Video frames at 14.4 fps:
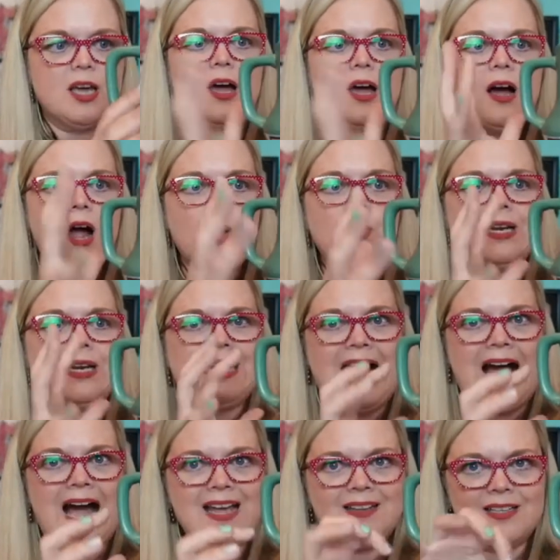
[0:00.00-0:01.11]
I want an
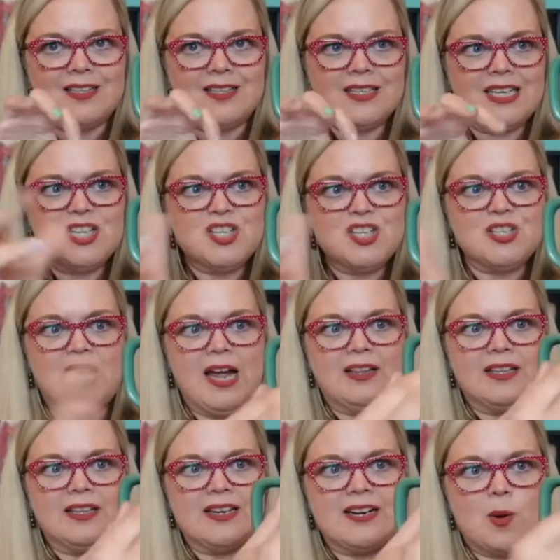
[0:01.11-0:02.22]
island, a kitchen
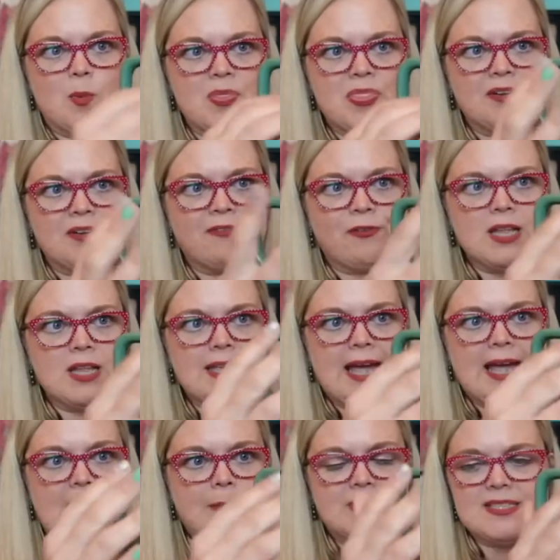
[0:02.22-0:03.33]
island, and I want the front
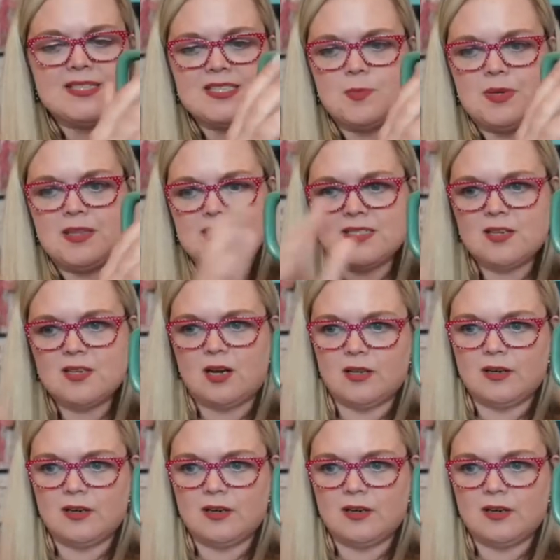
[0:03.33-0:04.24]
cabinets to be this color,